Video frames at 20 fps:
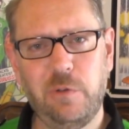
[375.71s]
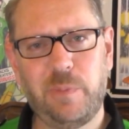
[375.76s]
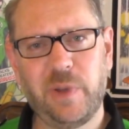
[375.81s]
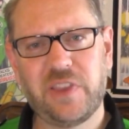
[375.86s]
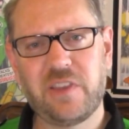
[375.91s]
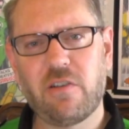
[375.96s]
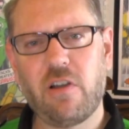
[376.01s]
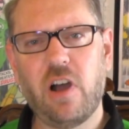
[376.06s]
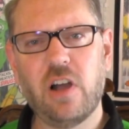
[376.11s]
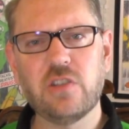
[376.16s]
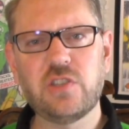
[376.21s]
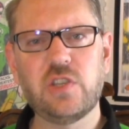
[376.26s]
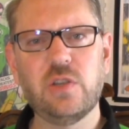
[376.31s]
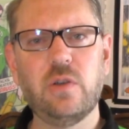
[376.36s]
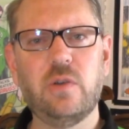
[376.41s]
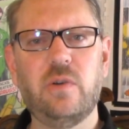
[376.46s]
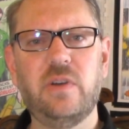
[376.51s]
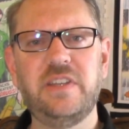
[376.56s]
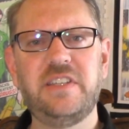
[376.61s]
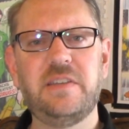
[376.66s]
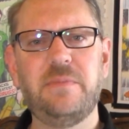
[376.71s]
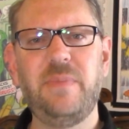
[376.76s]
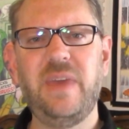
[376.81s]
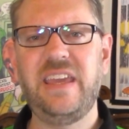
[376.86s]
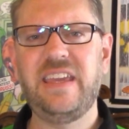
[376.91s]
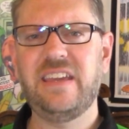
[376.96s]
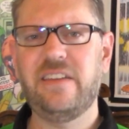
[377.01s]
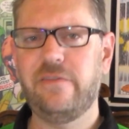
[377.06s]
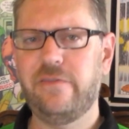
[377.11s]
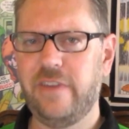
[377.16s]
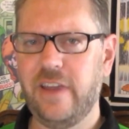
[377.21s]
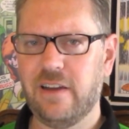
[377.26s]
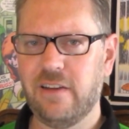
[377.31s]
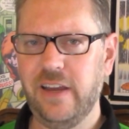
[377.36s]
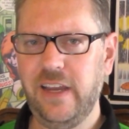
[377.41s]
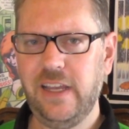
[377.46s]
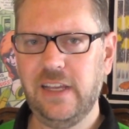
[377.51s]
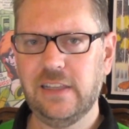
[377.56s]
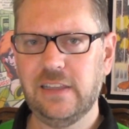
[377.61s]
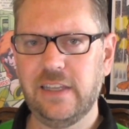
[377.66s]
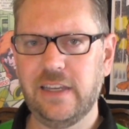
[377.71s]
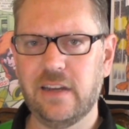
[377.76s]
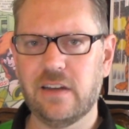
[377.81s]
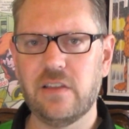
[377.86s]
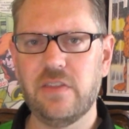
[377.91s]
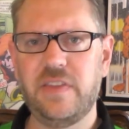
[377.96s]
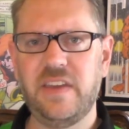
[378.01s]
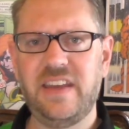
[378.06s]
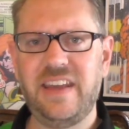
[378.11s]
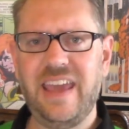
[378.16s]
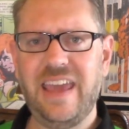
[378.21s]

but they're also going to make it very clear that